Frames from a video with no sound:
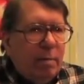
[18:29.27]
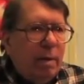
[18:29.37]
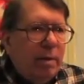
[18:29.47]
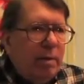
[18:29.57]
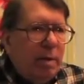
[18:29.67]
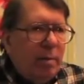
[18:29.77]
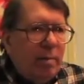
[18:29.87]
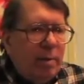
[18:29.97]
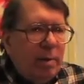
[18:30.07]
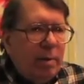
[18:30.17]
got a job
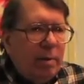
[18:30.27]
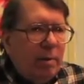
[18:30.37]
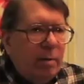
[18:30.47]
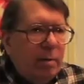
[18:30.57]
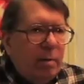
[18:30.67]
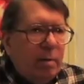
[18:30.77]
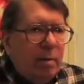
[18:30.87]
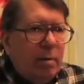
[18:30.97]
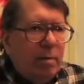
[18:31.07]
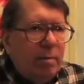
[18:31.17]
up there, and
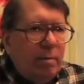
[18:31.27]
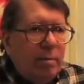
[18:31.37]
his